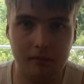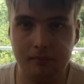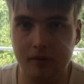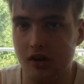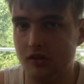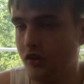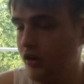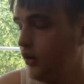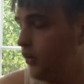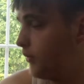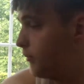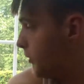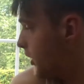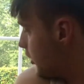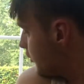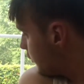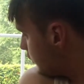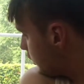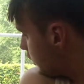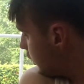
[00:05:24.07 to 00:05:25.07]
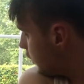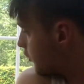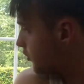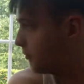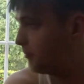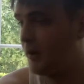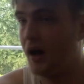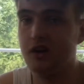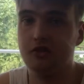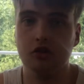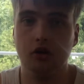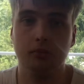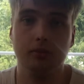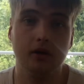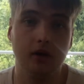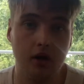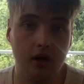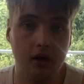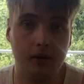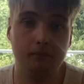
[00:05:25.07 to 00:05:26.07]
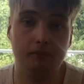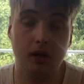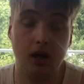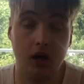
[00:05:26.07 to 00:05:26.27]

There's a bit of a nice backdrop